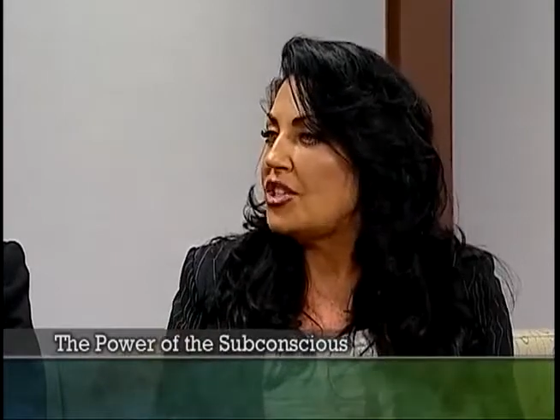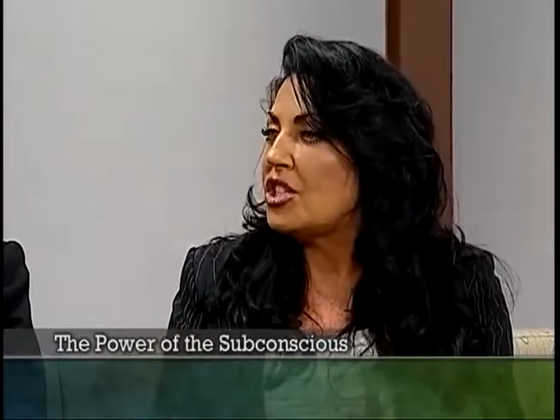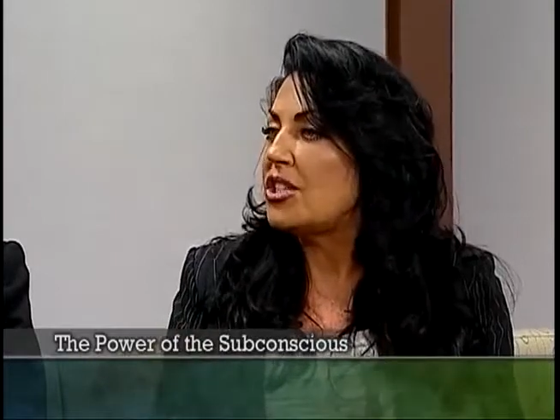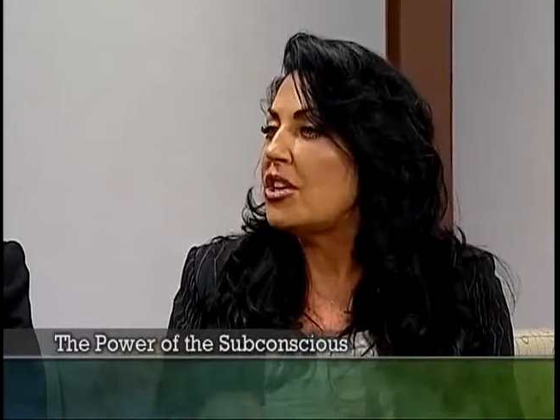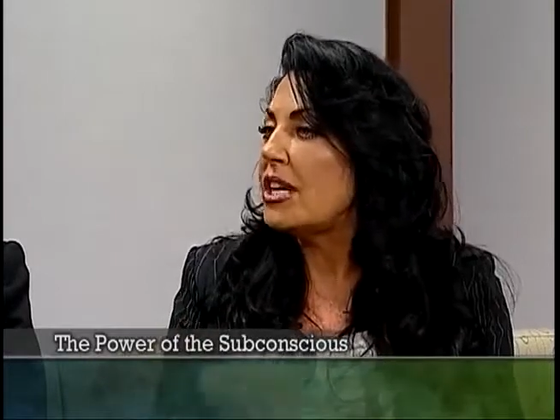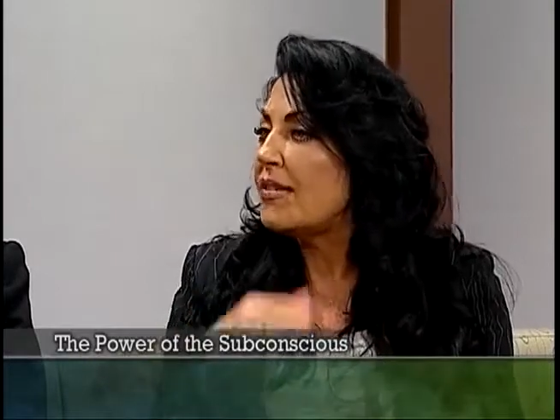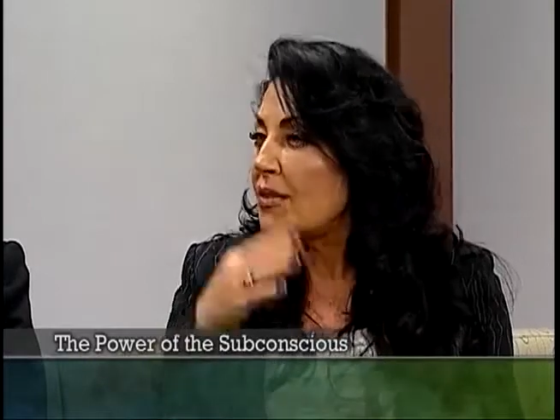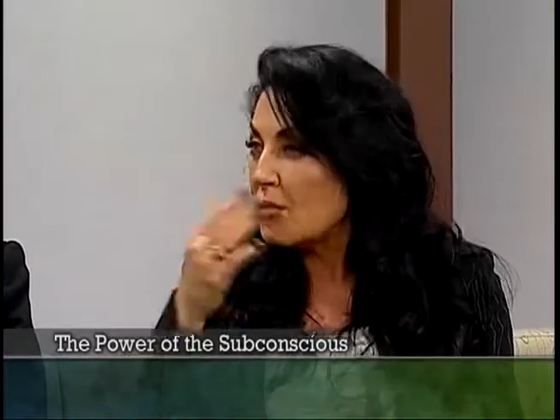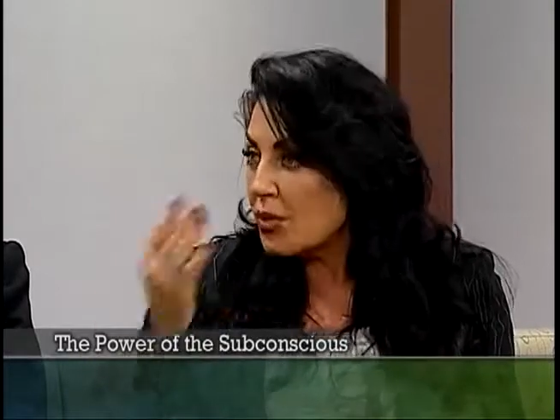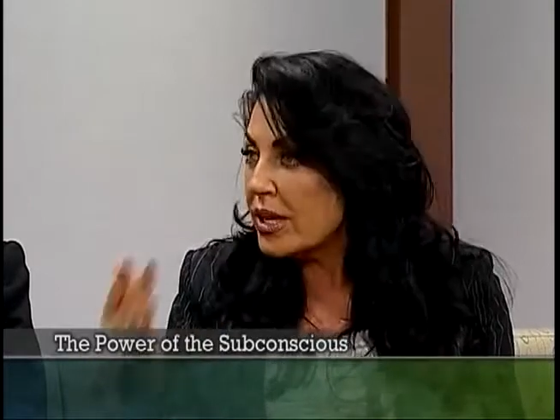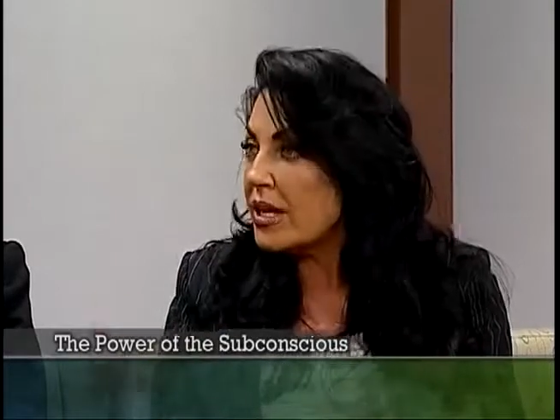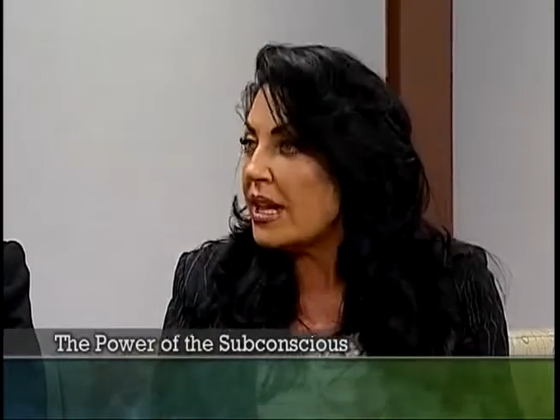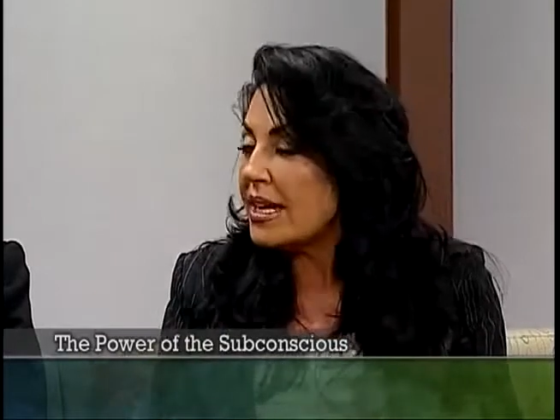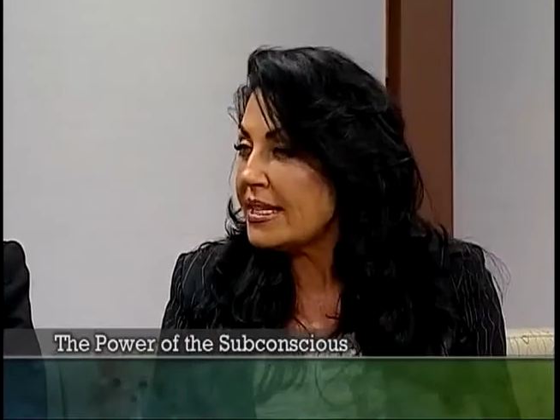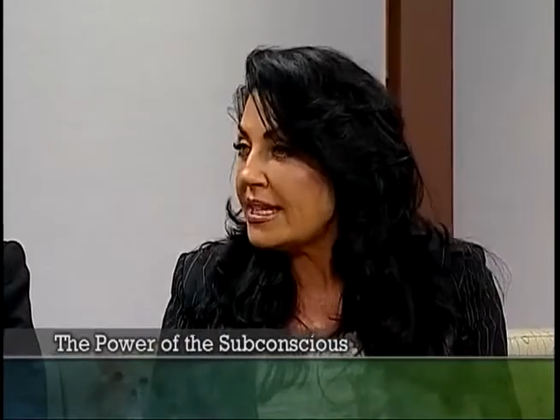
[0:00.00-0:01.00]
just not even
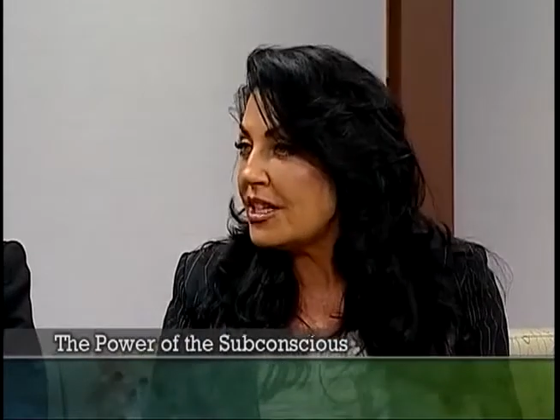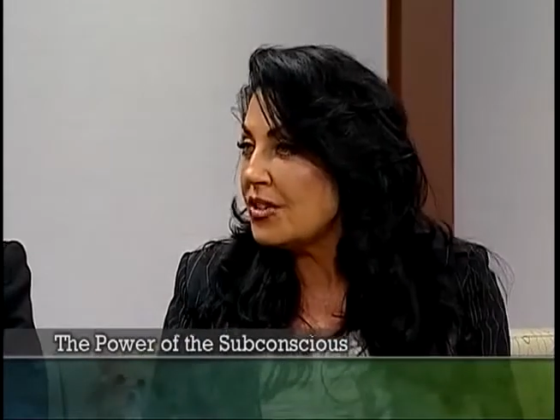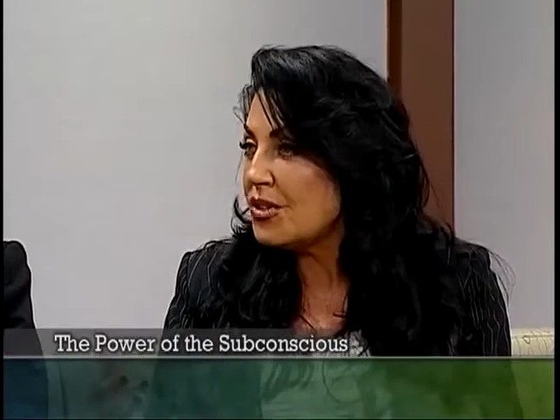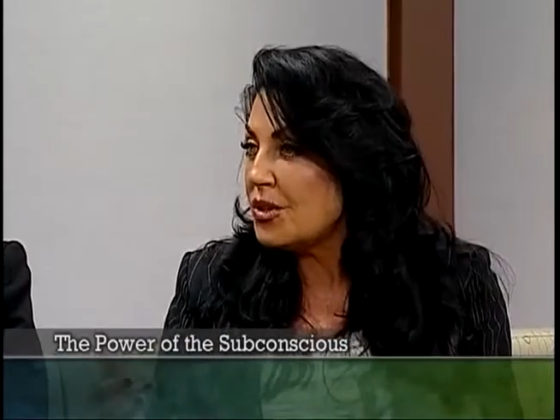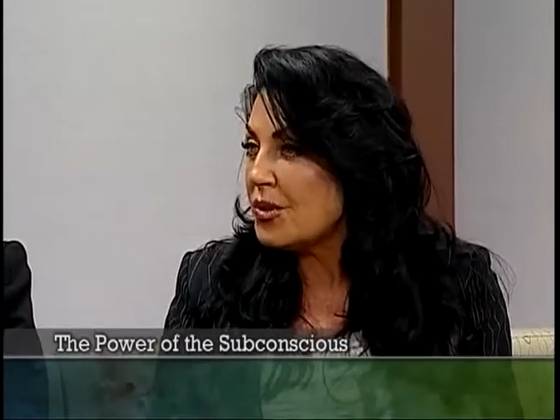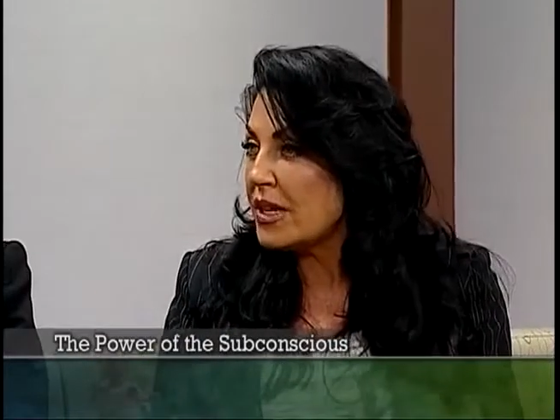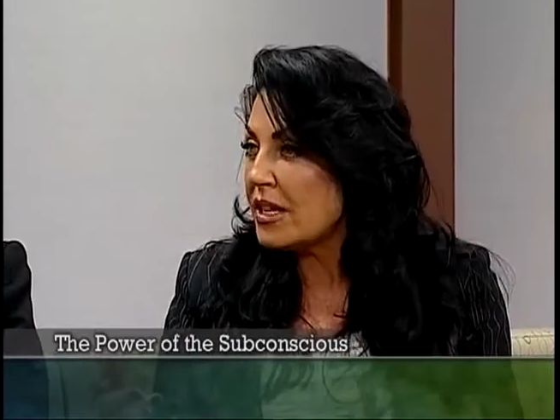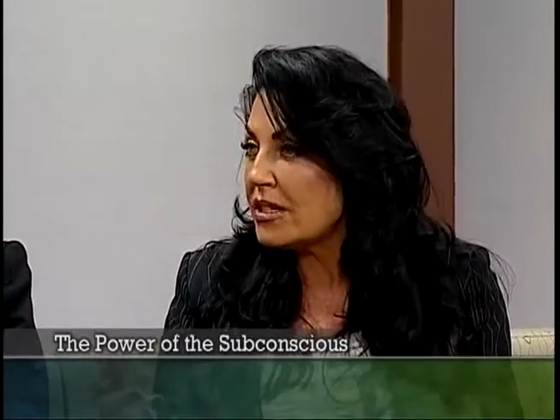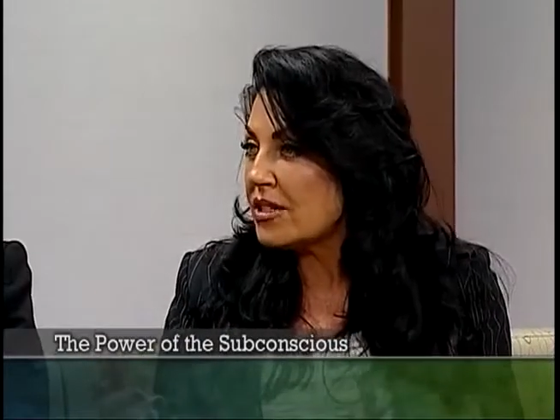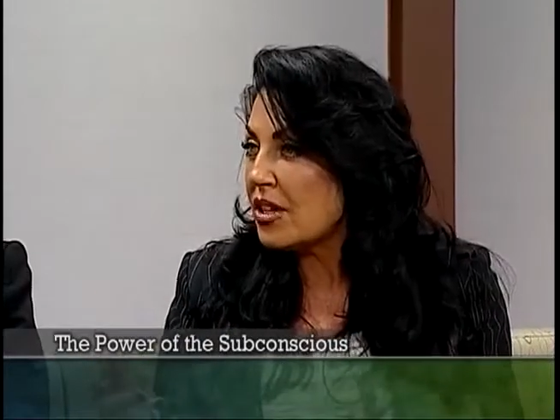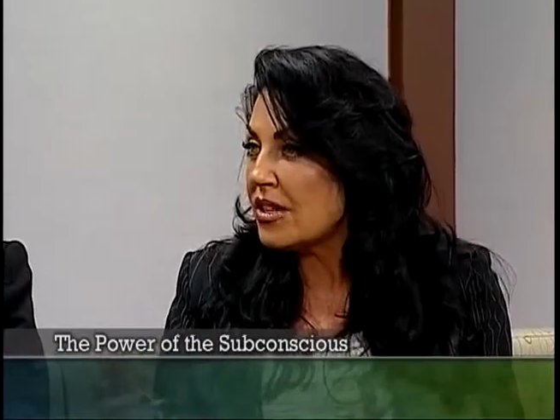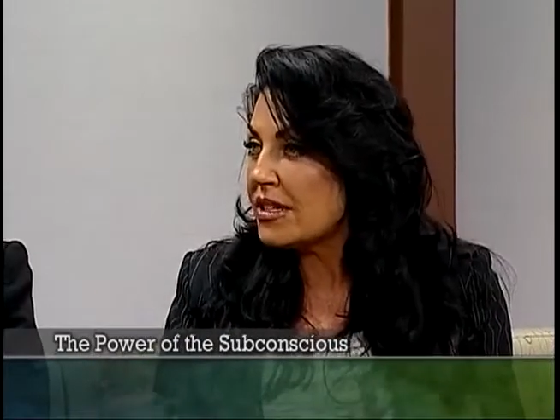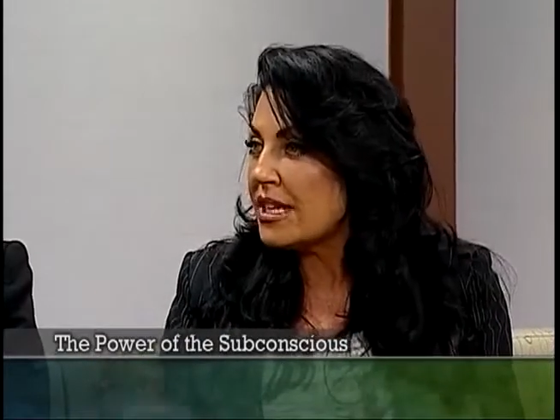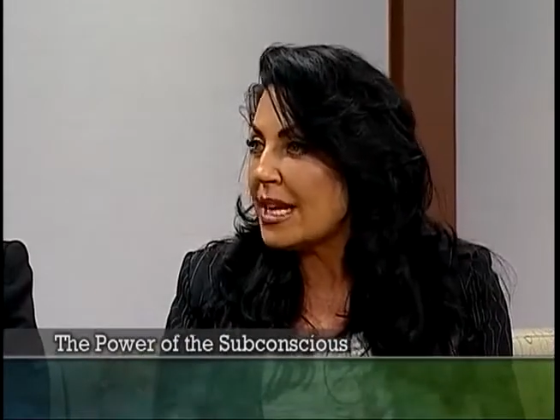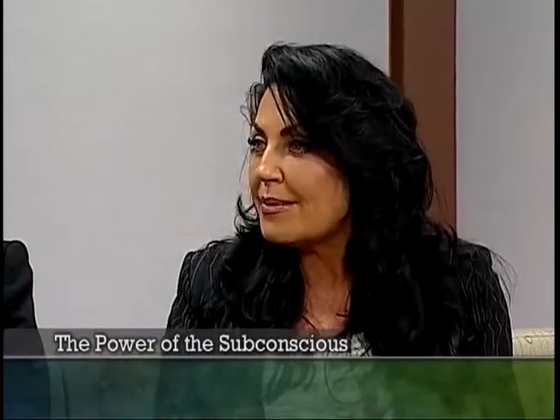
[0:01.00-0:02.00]
realizing you're doing this
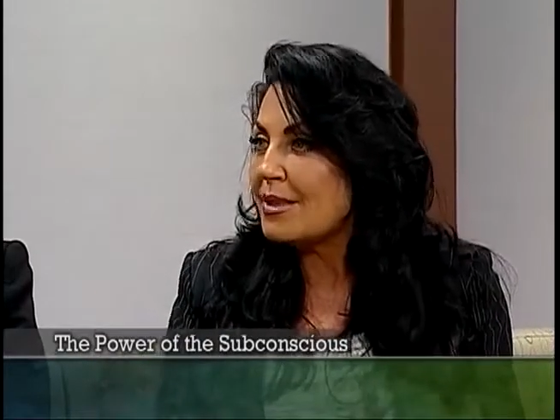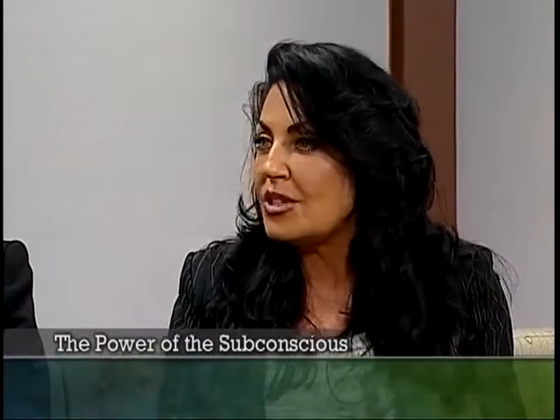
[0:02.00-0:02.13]
all the time,